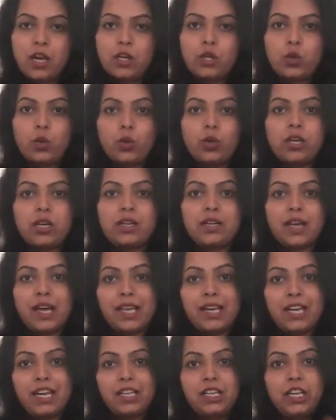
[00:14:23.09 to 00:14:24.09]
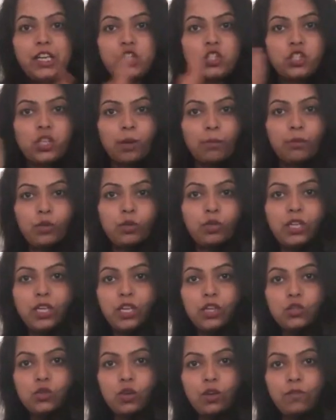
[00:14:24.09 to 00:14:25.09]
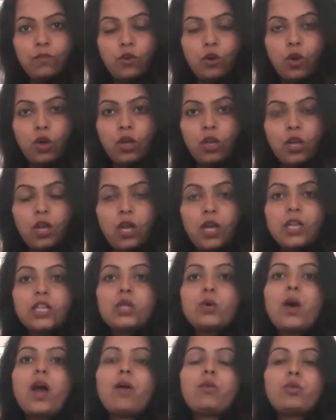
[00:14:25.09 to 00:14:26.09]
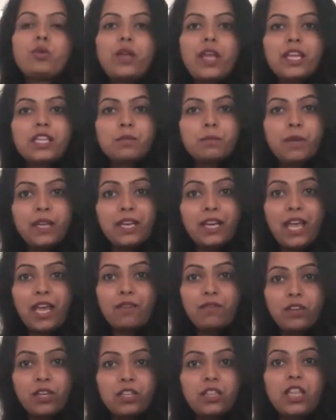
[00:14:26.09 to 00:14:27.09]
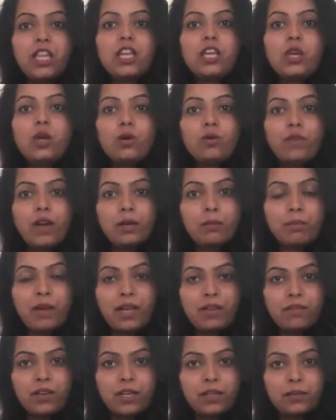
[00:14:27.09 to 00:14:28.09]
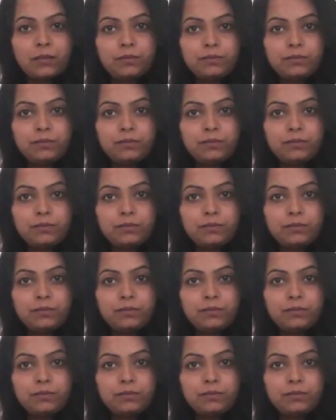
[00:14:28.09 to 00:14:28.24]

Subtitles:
Don't directly jump to the nature of law. You have to explain everything one by one.